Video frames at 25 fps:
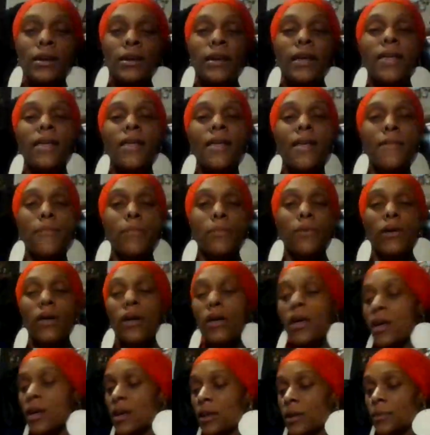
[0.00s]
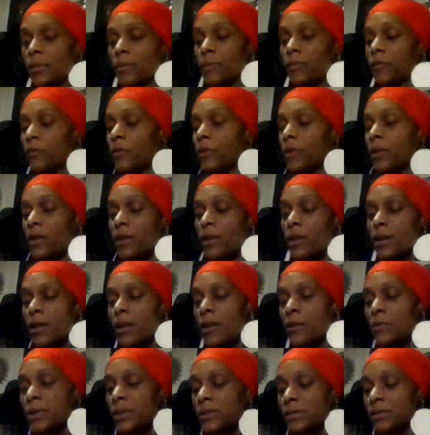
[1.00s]
up,
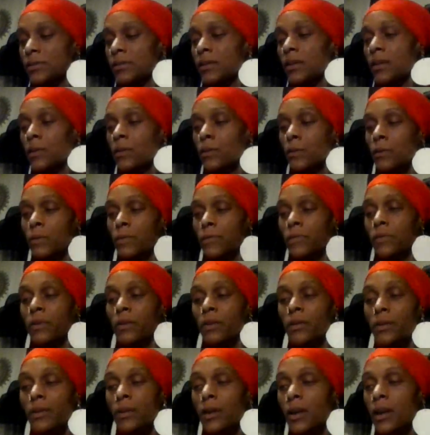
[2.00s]
for it's over.